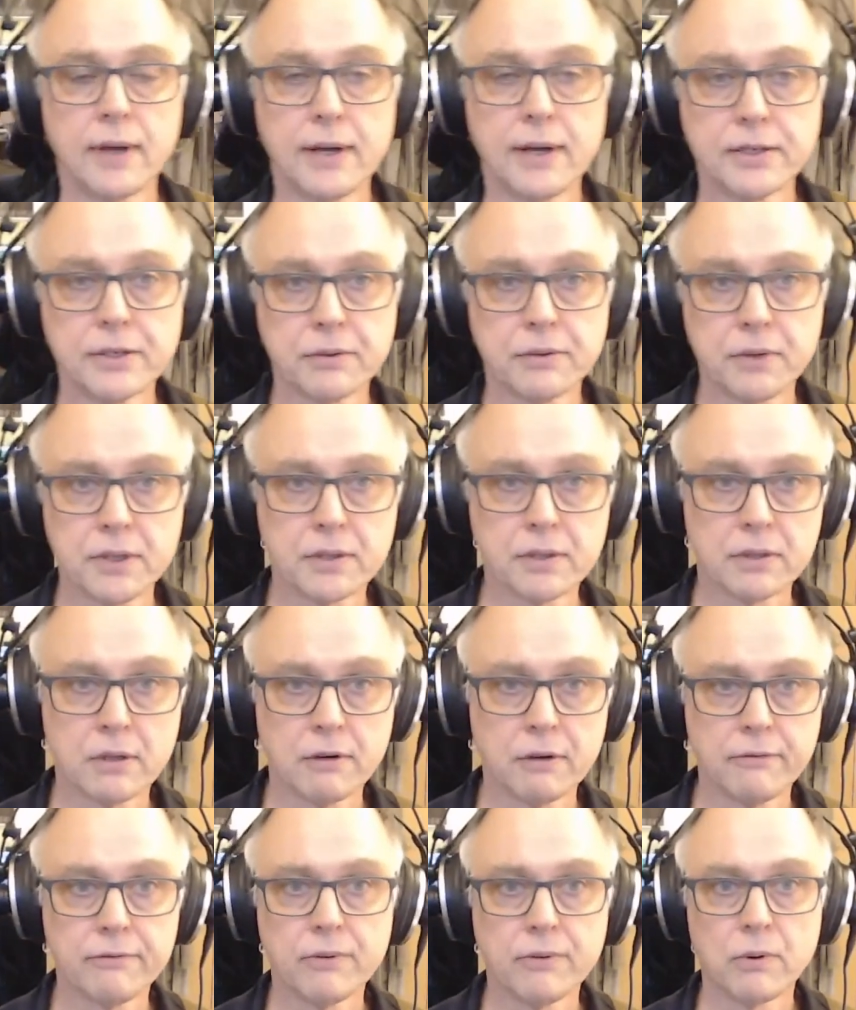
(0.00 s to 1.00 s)
Straits
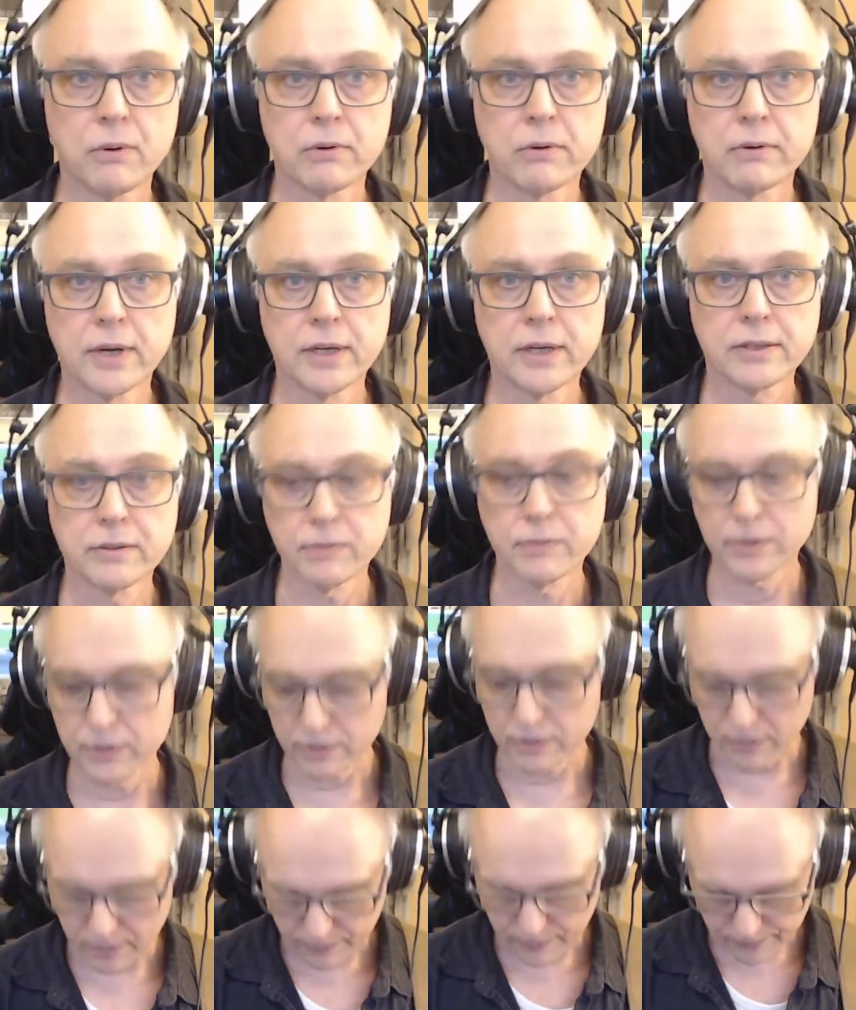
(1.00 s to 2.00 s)
stuff, old Dire Straits stuff.